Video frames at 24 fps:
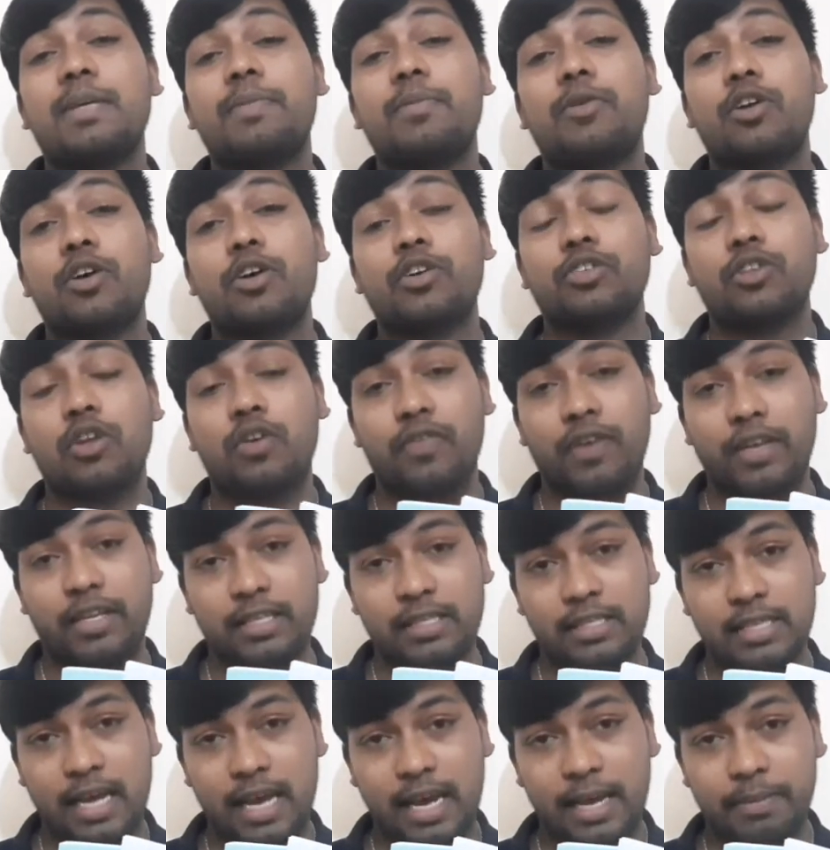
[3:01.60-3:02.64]
production of
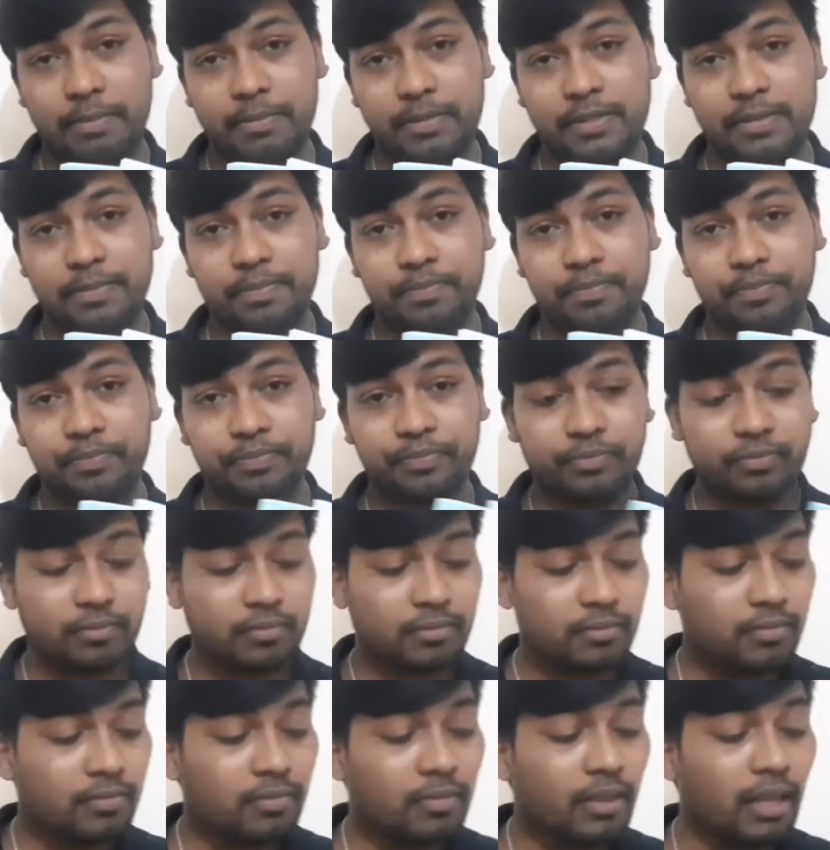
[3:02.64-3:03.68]
enzymes.
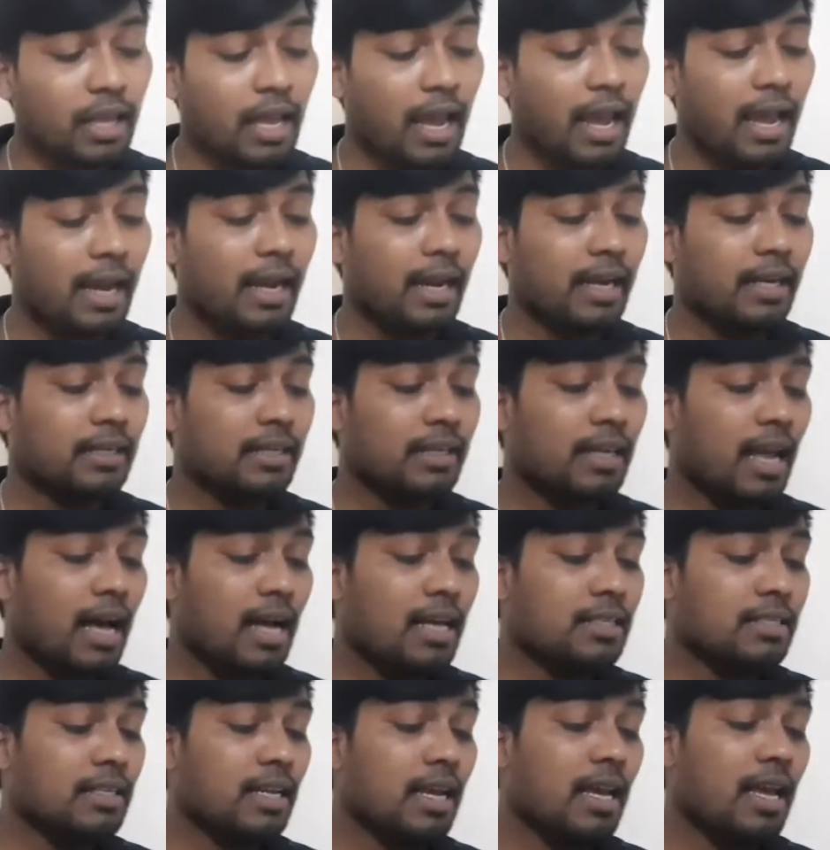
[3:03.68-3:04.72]
And at
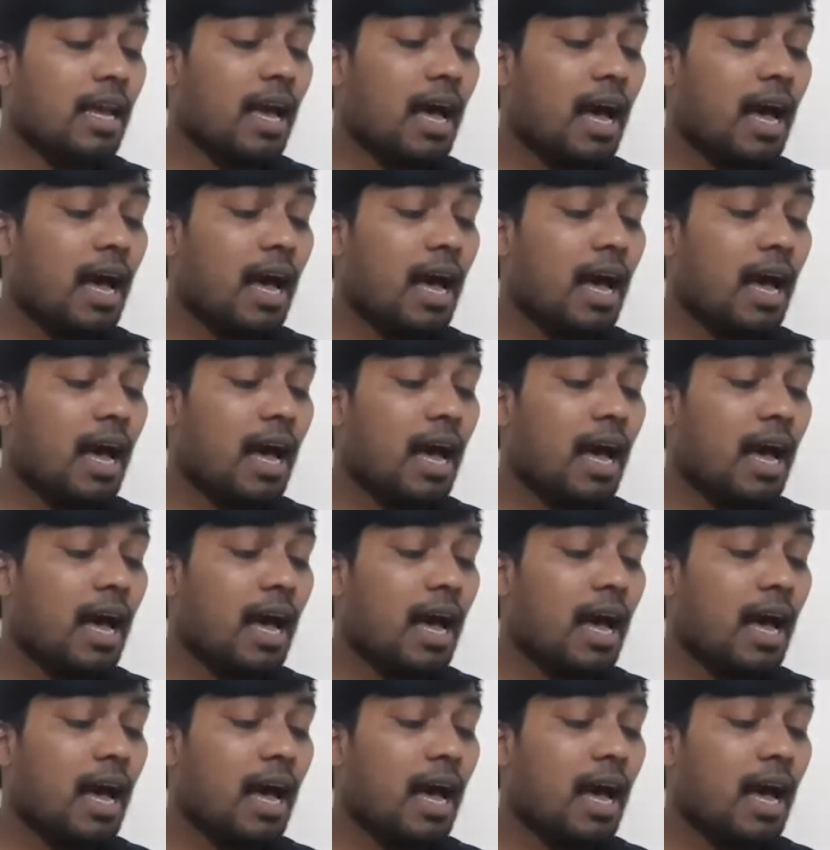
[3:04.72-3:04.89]
last,